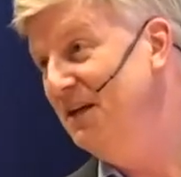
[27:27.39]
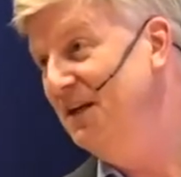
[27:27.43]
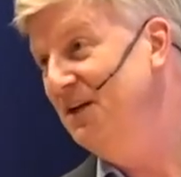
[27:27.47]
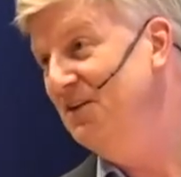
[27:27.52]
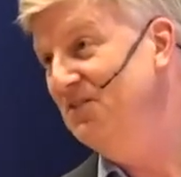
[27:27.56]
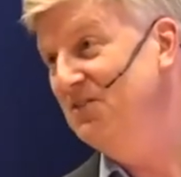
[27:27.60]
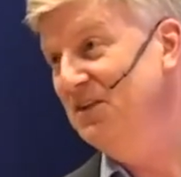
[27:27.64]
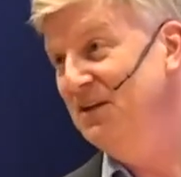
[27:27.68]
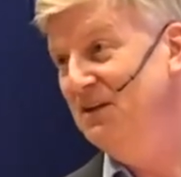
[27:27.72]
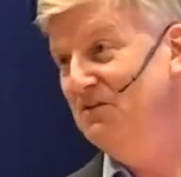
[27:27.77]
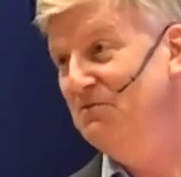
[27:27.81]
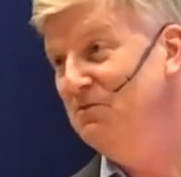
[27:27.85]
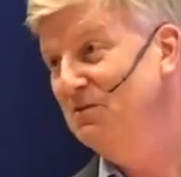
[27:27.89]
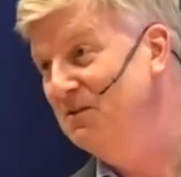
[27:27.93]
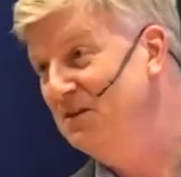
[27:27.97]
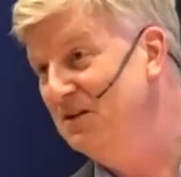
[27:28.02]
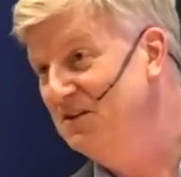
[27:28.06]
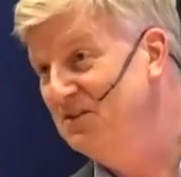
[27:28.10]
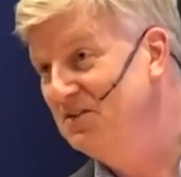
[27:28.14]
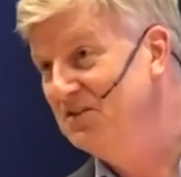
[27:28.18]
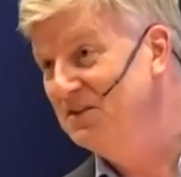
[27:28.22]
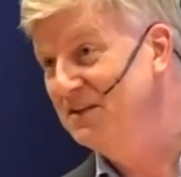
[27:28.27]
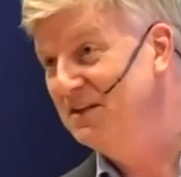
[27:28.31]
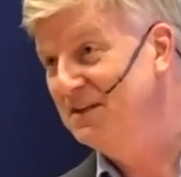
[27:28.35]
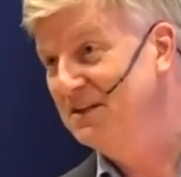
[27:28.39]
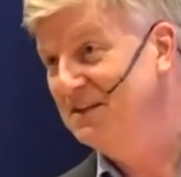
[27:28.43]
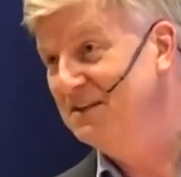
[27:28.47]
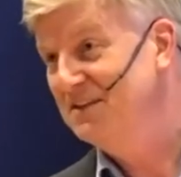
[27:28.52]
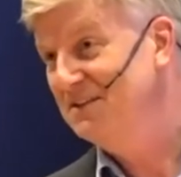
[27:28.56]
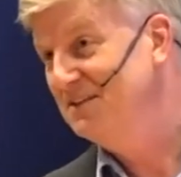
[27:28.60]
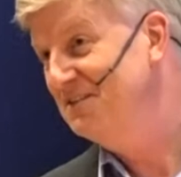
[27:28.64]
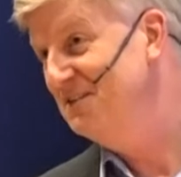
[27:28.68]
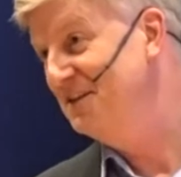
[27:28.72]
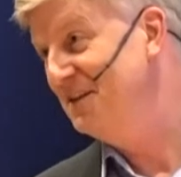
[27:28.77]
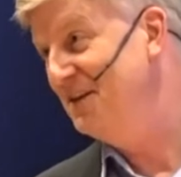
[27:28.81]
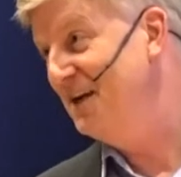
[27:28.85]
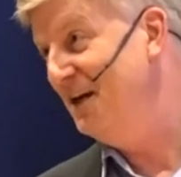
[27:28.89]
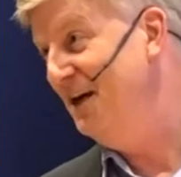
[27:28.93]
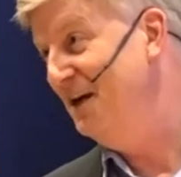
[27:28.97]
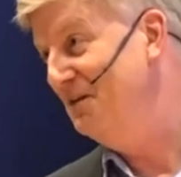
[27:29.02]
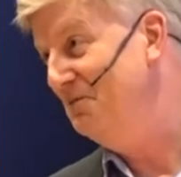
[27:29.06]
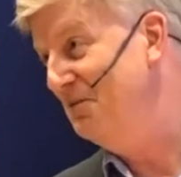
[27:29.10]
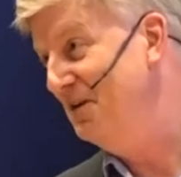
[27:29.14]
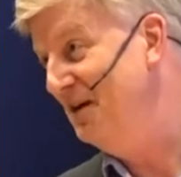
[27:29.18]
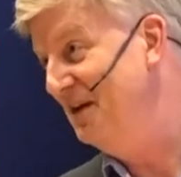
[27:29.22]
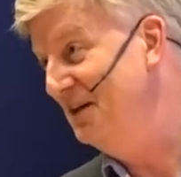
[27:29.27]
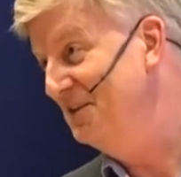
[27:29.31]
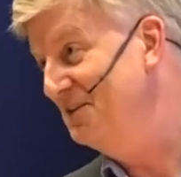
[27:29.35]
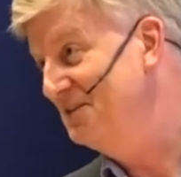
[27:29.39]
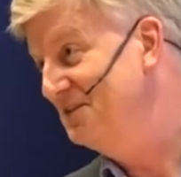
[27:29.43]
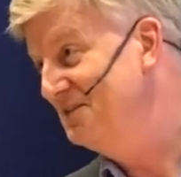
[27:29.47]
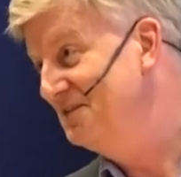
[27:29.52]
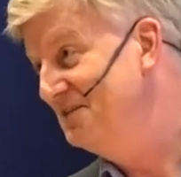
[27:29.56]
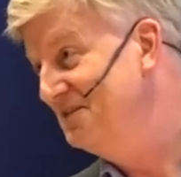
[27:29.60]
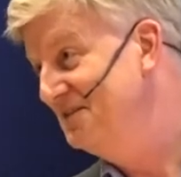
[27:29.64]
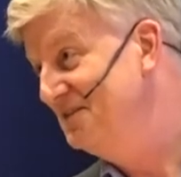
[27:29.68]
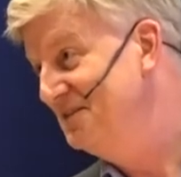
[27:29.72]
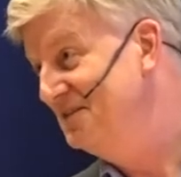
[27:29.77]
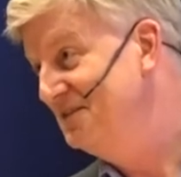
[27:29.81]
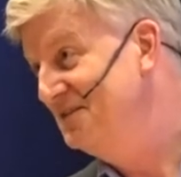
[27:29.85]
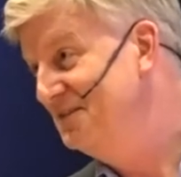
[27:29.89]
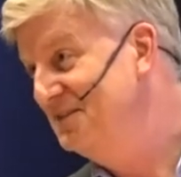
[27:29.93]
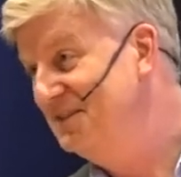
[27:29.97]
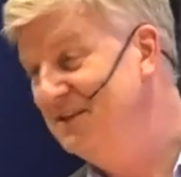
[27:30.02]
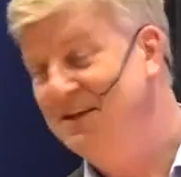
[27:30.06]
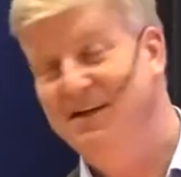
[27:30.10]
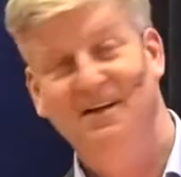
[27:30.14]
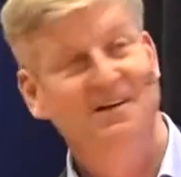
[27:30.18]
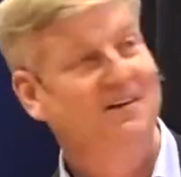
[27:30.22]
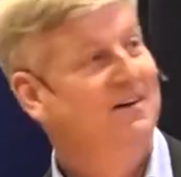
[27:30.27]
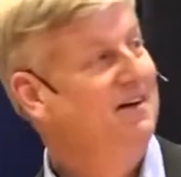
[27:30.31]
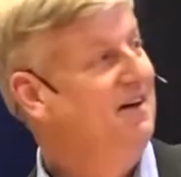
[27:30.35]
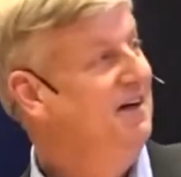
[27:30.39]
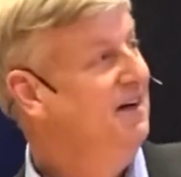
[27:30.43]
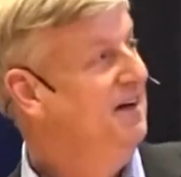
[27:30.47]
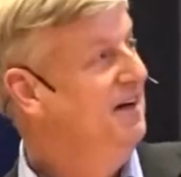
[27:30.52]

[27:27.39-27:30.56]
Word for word: is influencing the crime rate. Yeah?